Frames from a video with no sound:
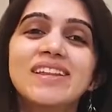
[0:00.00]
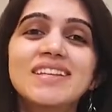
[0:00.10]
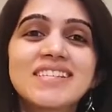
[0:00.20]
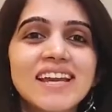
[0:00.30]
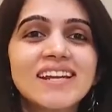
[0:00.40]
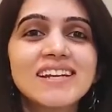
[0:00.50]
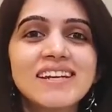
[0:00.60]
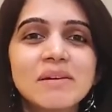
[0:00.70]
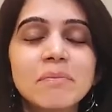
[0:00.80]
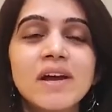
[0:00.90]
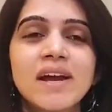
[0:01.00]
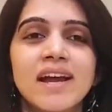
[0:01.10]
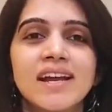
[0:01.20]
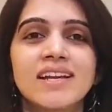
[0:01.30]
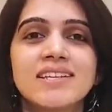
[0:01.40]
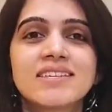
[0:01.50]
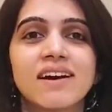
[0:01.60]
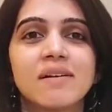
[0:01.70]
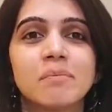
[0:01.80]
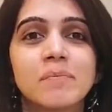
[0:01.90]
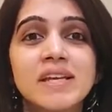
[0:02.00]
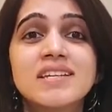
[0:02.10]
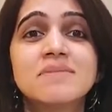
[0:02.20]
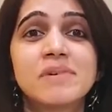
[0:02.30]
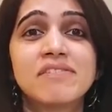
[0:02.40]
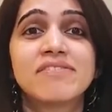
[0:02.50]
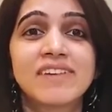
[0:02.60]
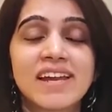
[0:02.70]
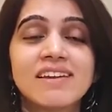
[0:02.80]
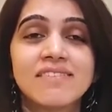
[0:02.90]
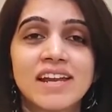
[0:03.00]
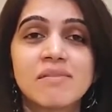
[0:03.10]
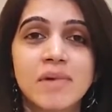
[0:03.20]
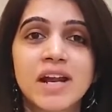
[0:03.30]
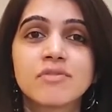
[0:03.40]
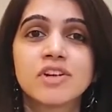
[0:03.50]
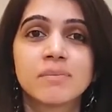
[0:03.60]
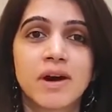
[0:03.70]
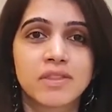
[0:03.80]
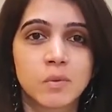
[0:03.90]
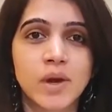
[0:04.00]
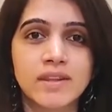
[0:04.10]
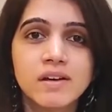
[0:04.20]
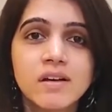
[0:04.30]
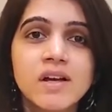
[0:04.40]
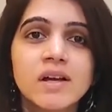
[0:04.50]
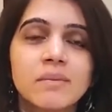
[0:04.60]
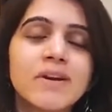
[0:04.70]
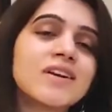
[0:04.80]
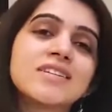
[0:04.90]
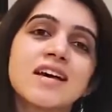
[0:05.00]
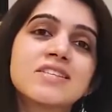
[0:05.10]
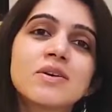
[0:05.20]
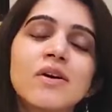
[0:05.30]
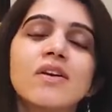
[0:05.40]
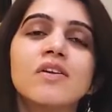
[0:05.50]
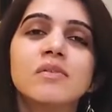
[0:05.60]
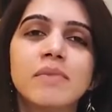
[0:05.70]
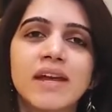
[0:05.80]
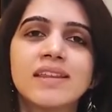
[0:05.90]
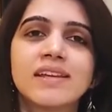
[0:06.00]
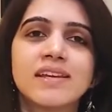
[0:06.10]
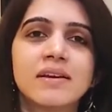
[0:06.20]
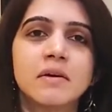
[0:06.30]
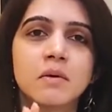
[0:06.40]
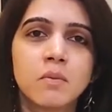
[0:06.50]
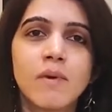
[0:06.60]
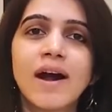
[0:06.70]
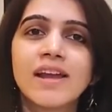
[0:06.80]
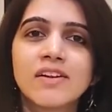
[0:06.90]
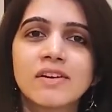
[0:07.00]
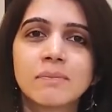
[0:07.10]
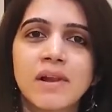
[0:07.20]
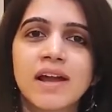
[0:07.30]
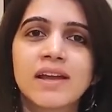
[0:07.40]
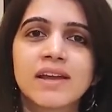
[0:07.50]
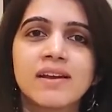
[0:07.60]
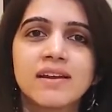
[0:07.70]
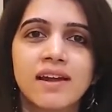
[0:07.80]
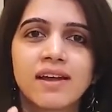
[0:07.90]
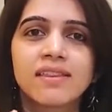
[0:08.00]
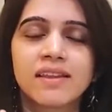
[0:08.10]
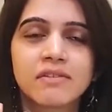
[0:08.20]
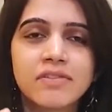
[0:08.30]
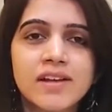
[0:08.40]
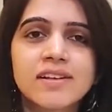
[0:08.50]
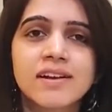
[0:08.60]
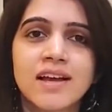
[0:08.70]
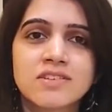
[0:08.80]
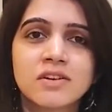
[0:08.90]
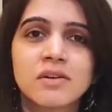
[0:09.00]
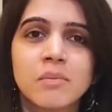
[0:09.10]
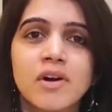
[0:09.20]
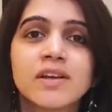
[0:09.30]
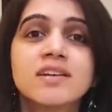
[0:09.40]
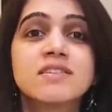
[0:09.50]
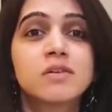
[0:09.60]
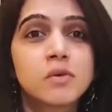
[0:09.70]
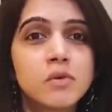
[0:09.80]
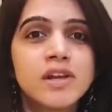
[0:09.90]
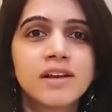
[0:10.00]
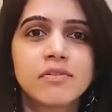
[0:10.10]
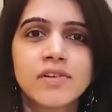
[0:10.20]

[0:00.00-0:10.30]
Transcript: The second tip is please be very, very mindful about the weather, because as you all know, mehendi, while you're applying it and the effect it has on your body is a cooling